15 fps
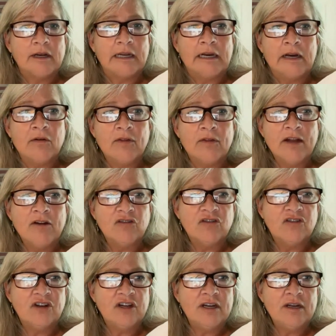that
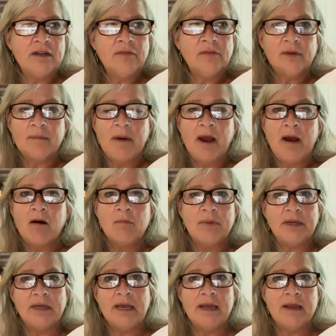she somehow
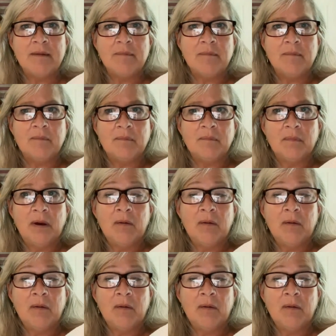became